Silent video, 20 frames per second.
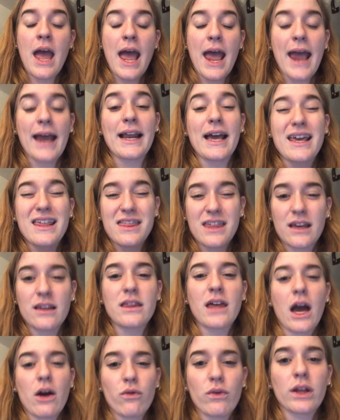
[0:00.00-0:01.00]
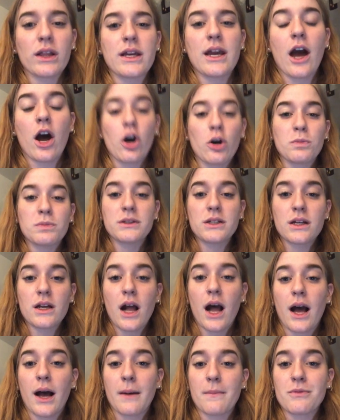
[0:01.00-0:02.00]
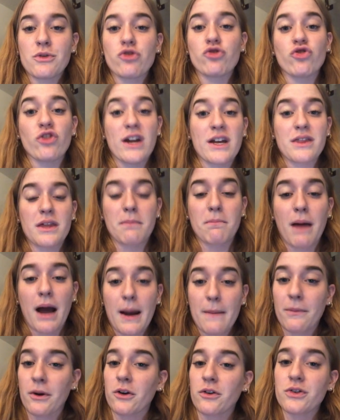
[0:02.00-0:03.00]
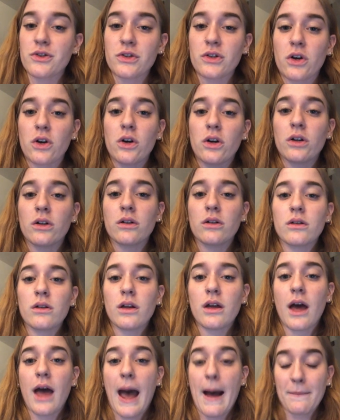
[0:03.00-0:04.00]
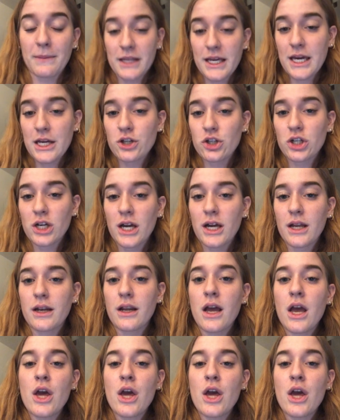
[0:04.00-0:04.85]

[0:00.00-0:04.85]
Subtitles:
and I think that really helped strengthen my personal application.